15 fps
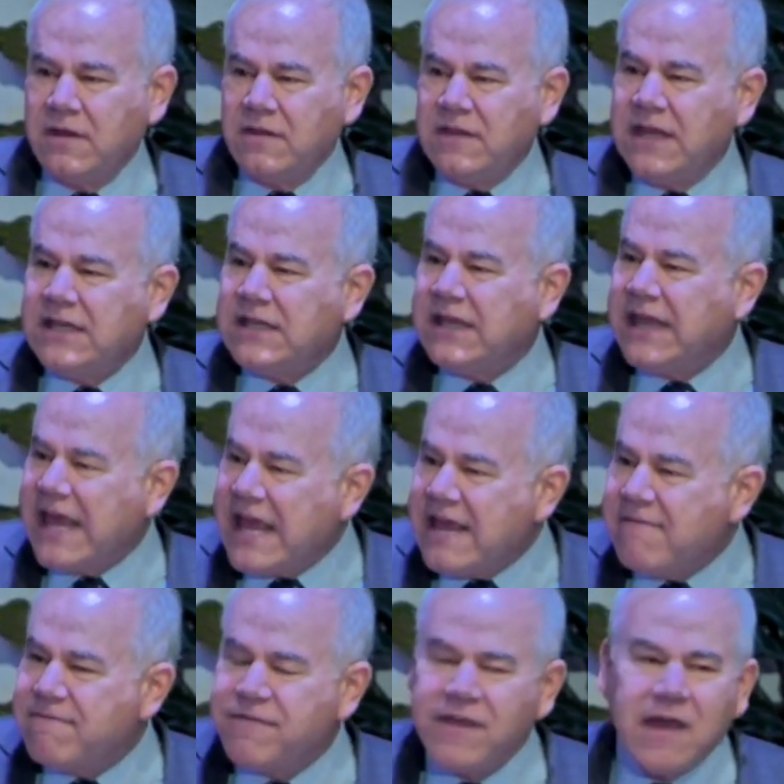that
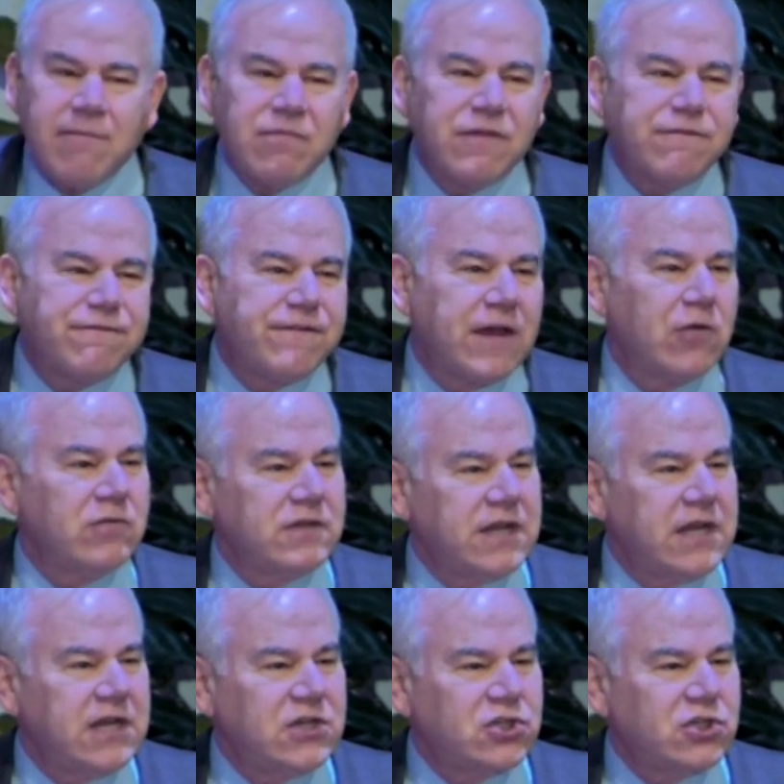gave them the
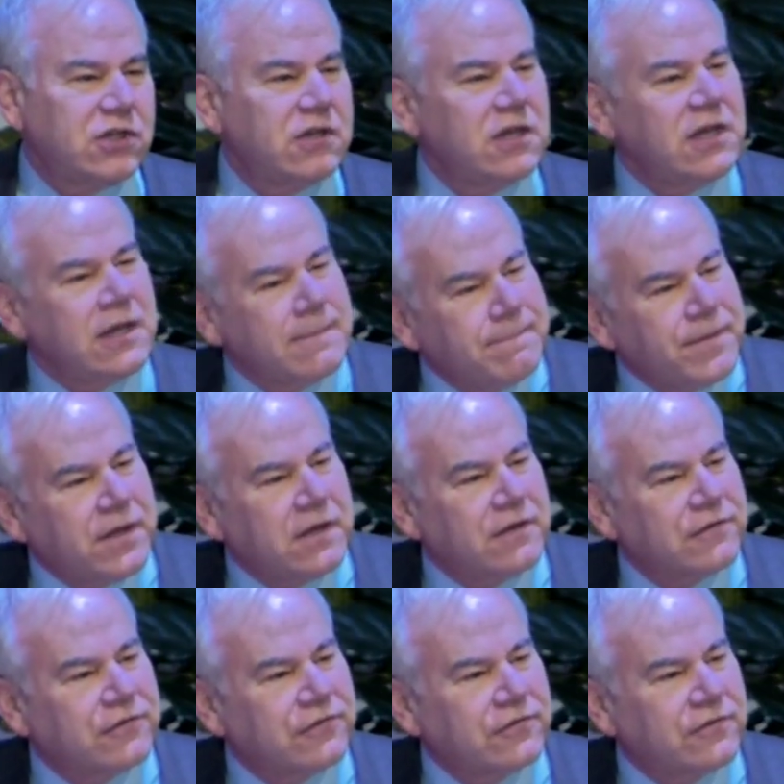foundation, the
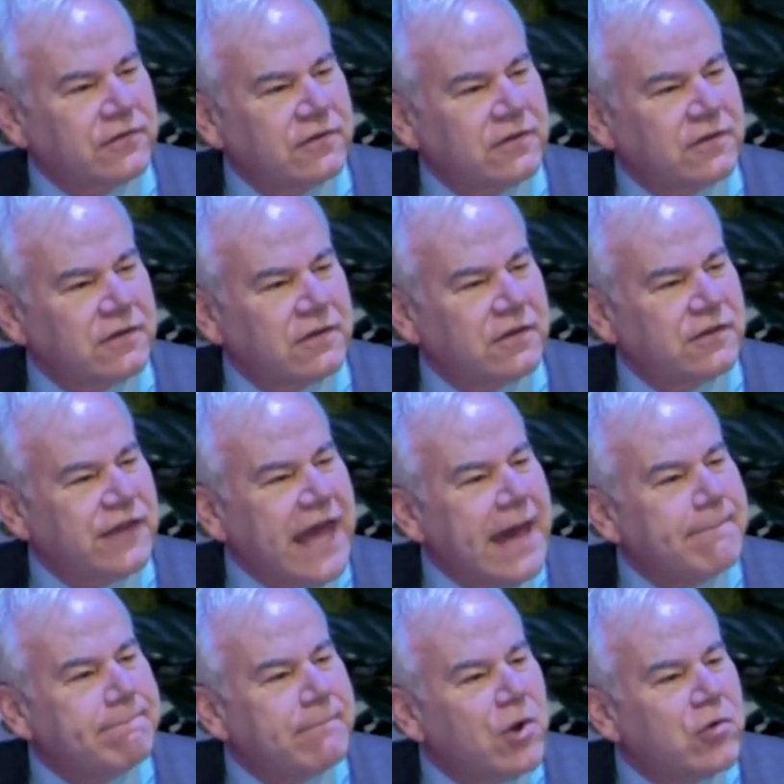impetus,
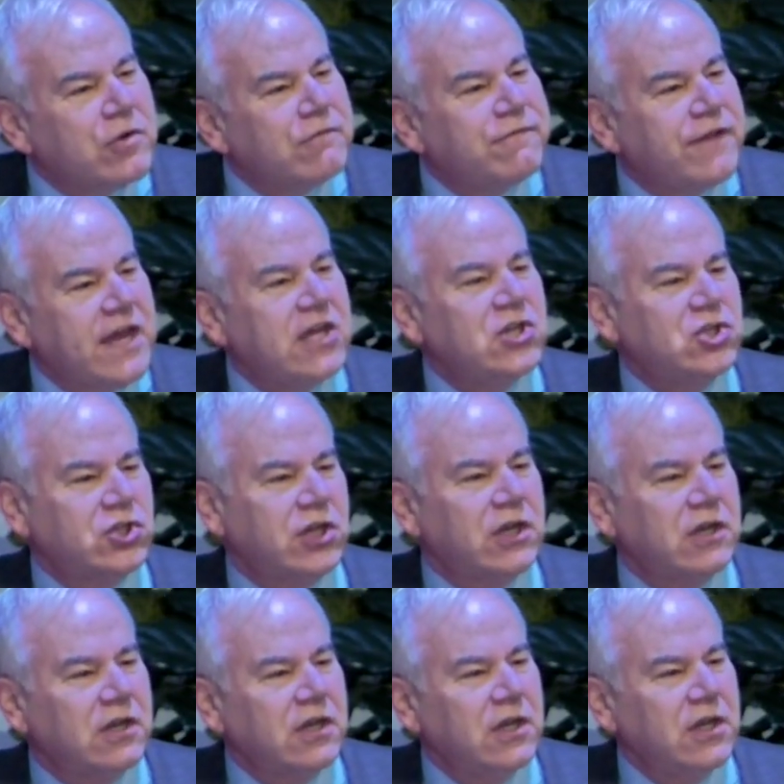that
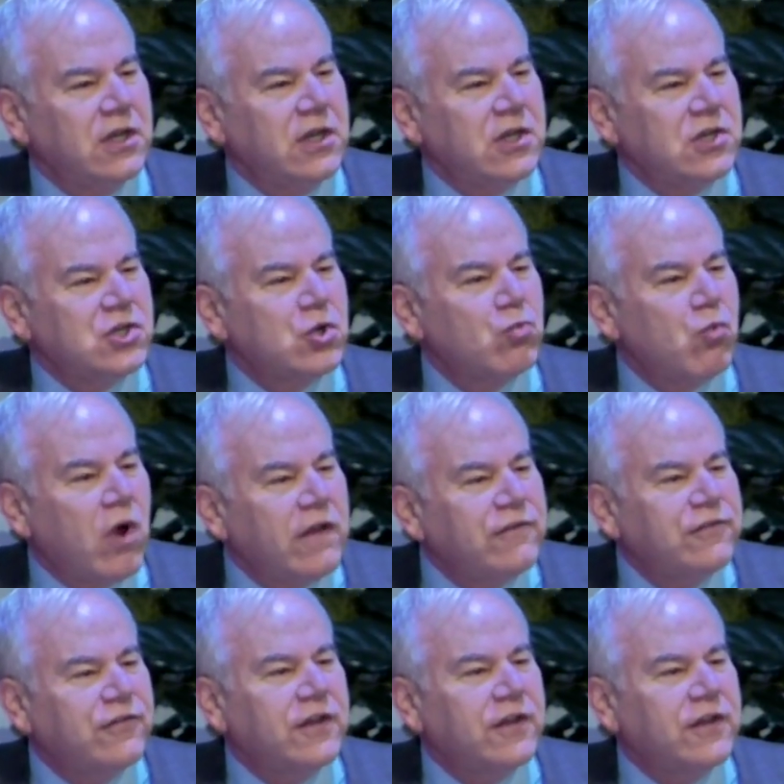motivation to once